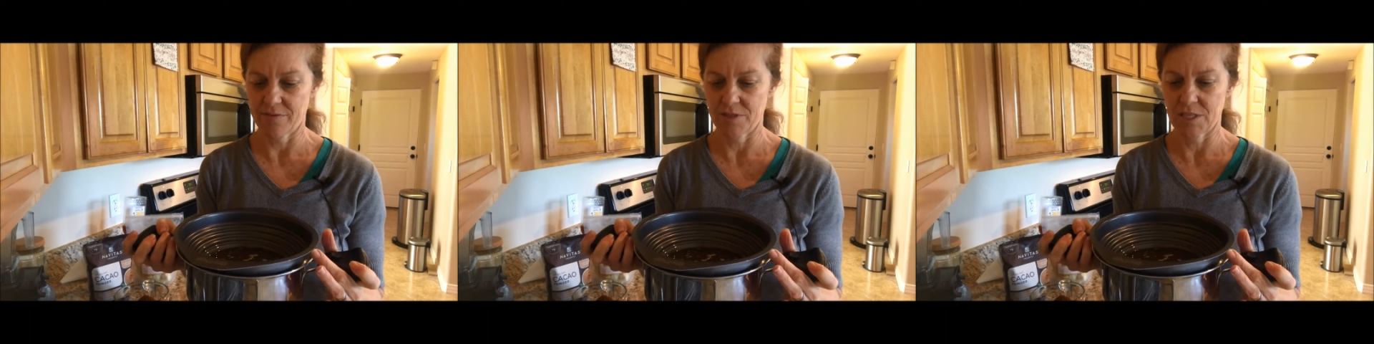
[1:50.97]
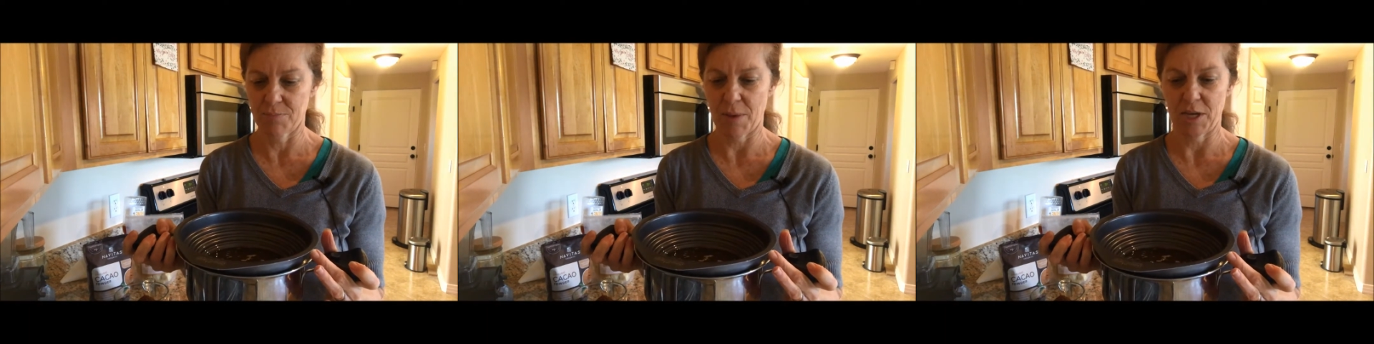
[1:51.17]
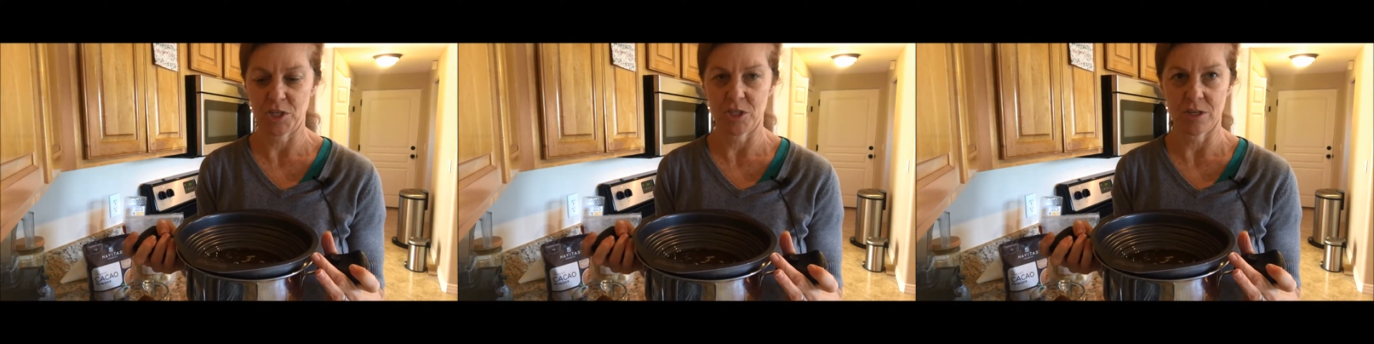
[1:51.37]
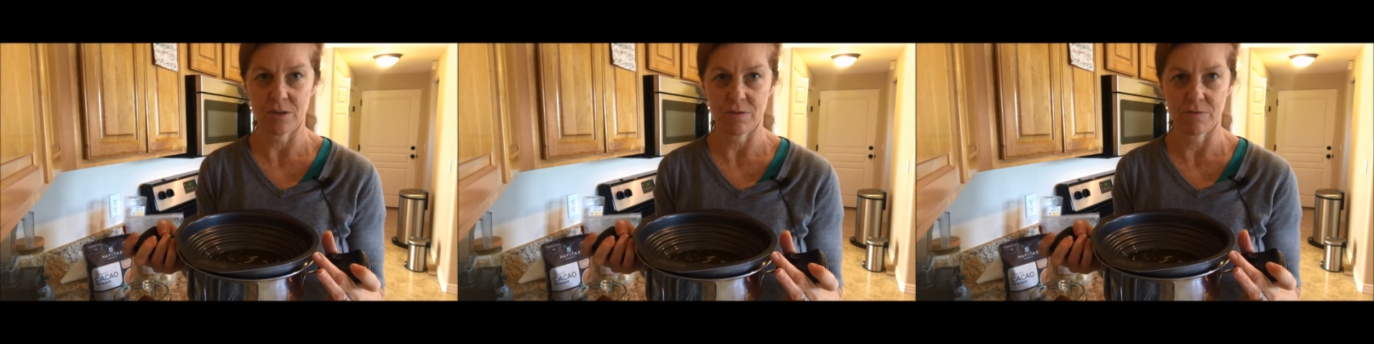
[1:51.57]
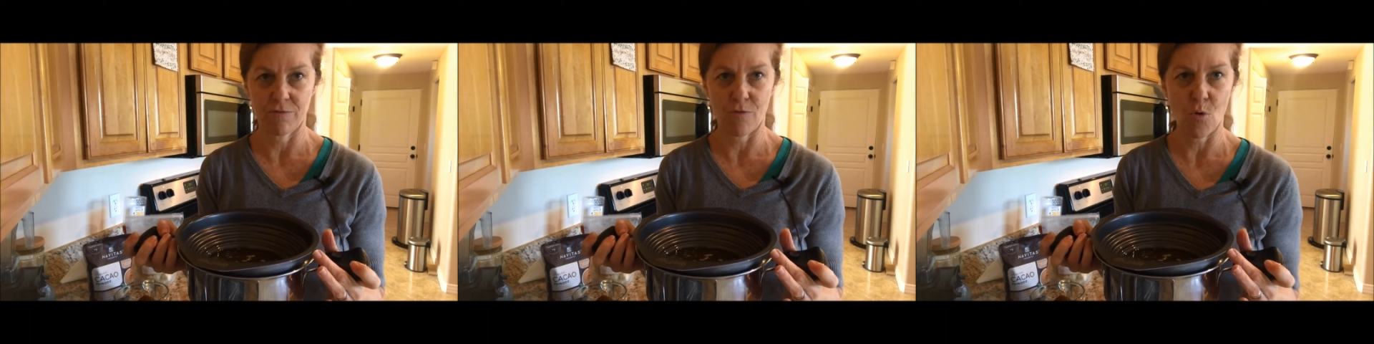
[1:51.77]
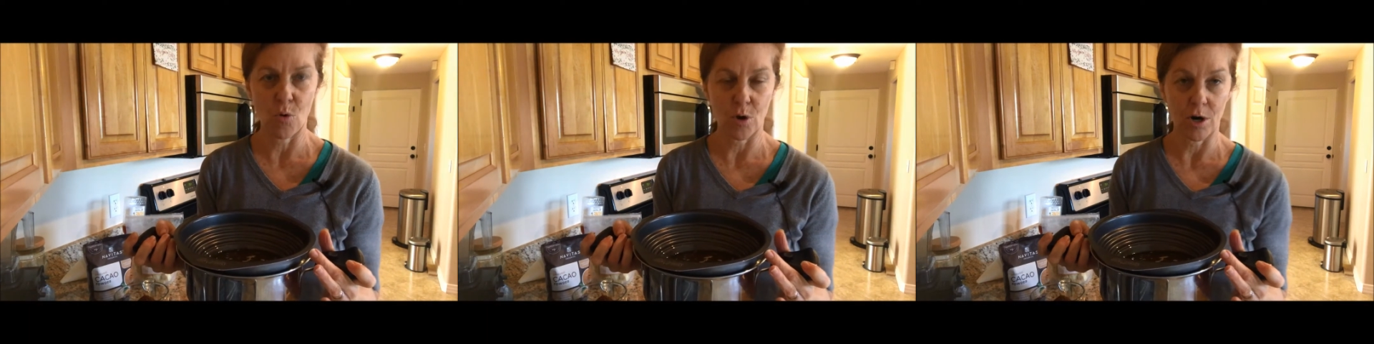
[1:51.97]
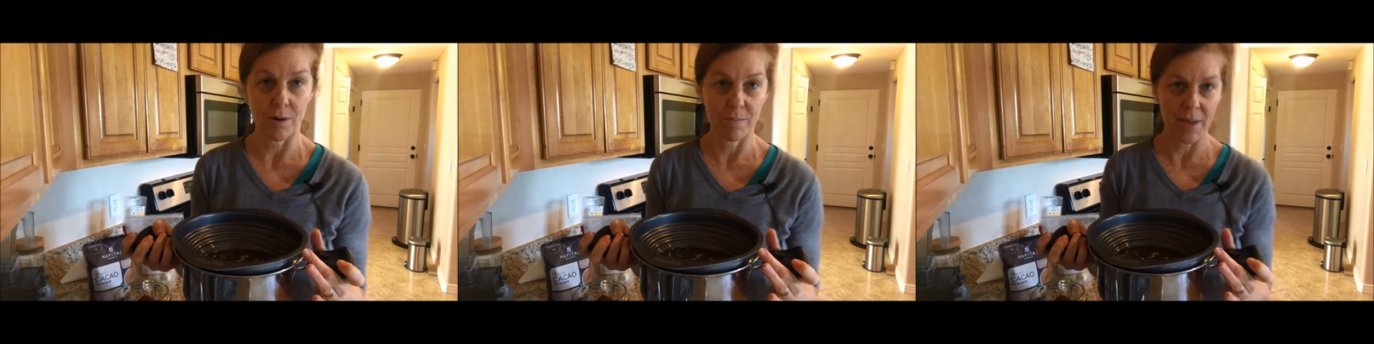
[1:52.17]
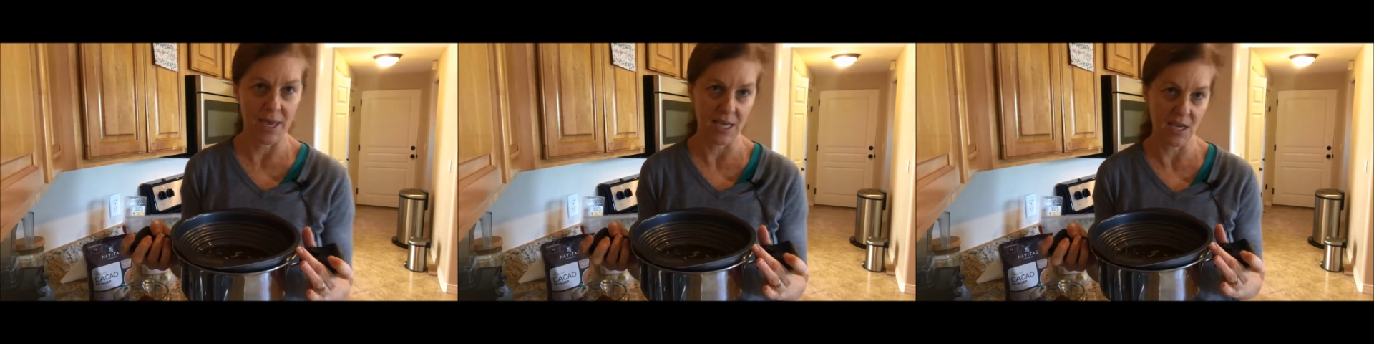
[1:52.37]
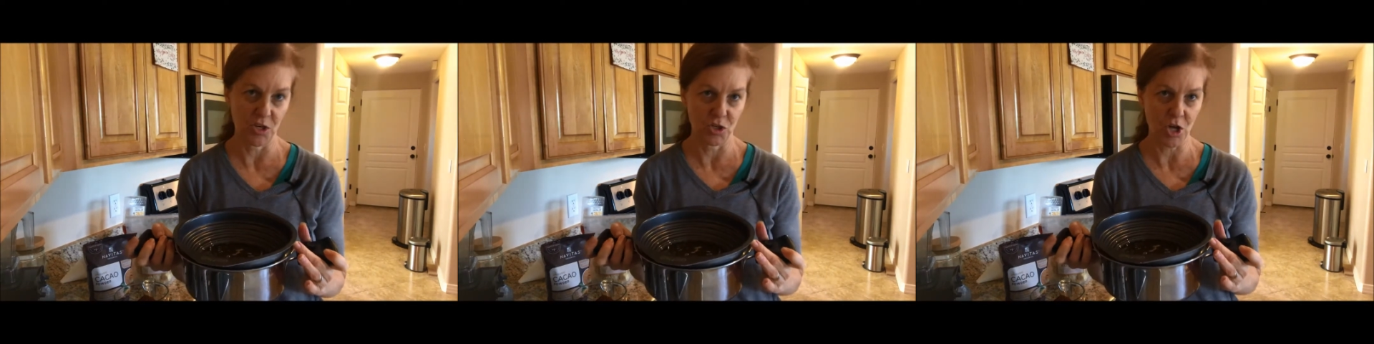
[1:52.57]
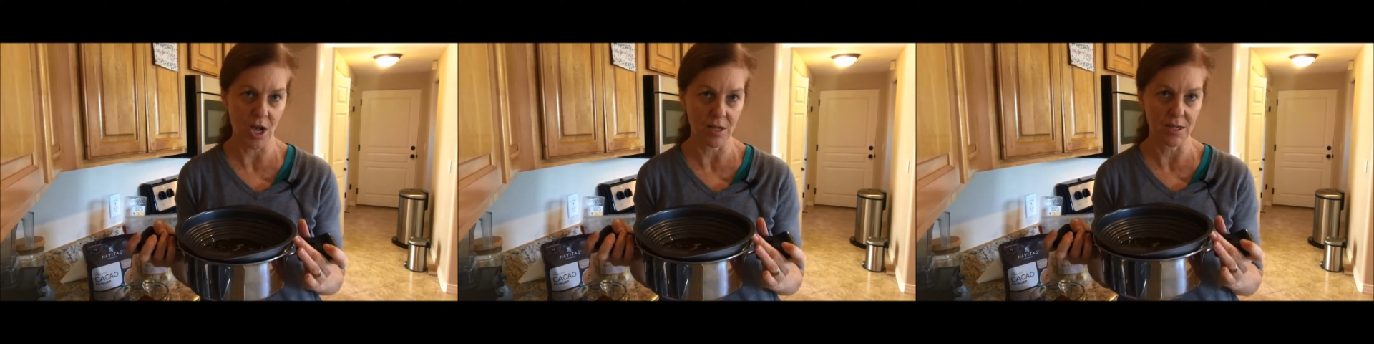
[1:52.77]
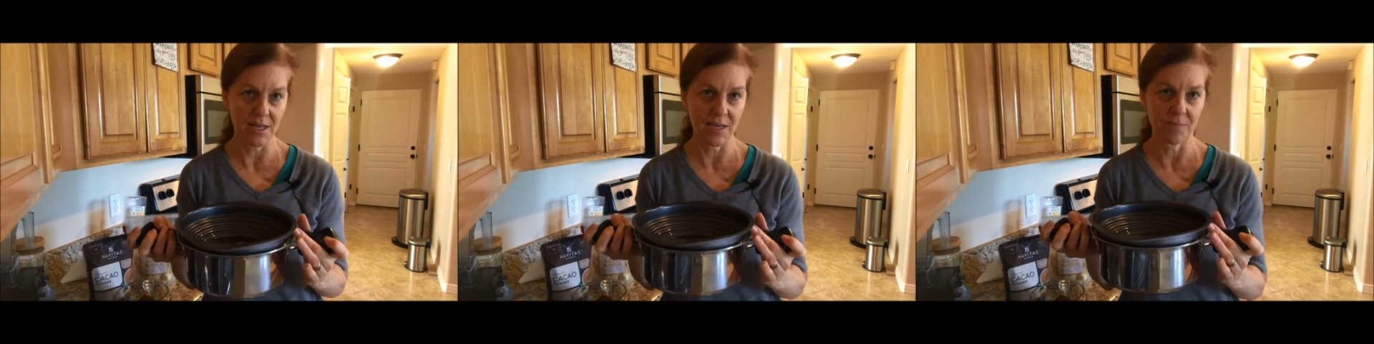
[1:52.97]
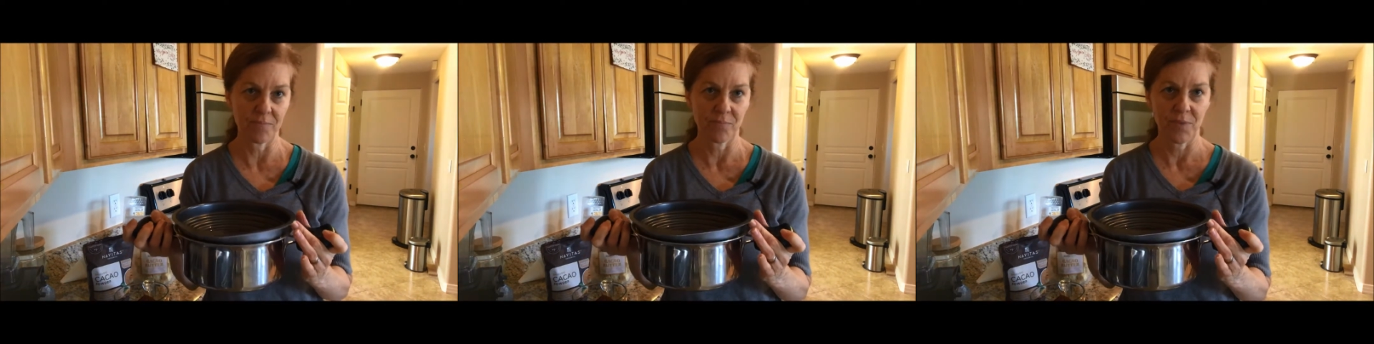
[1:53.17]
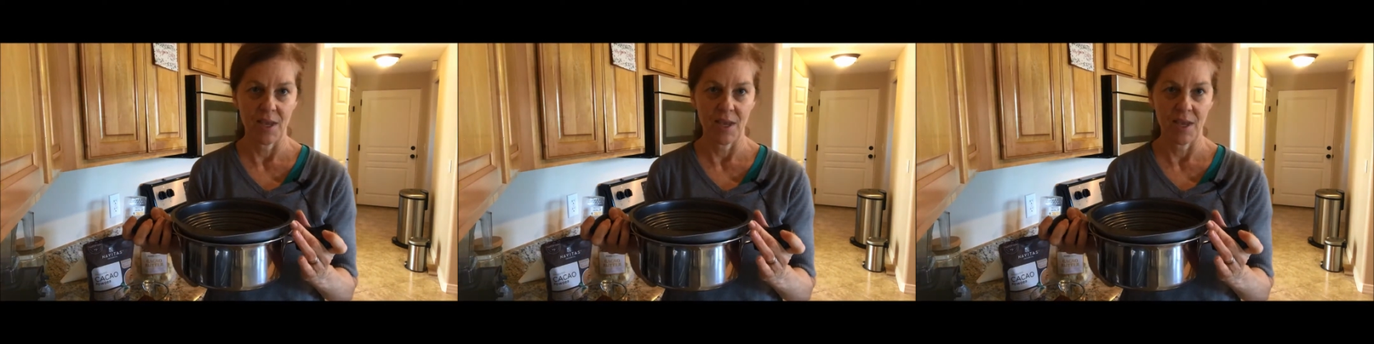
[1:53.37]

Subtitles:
special for making chocolate,